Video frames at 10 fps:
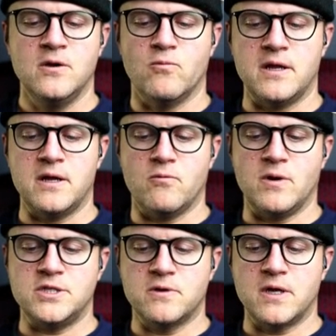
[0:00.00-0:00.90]

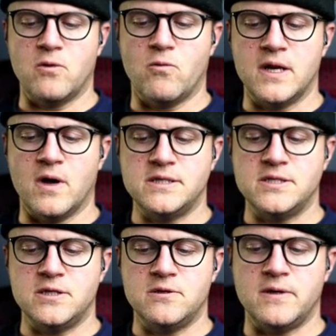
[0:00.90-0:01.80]
What you're going to want to
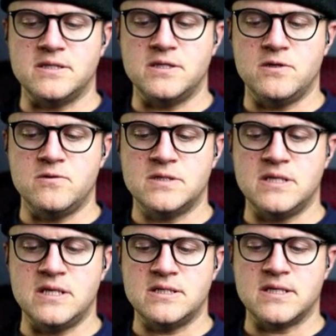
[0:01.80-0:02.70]
do is use
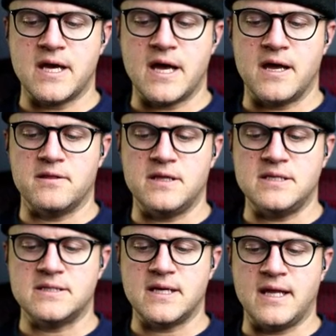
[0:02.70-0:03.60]
these
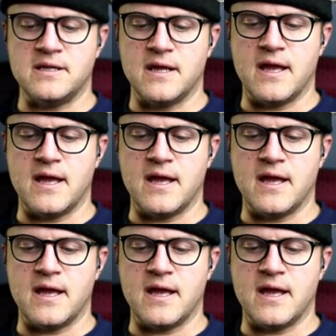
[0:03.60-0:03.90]
SDI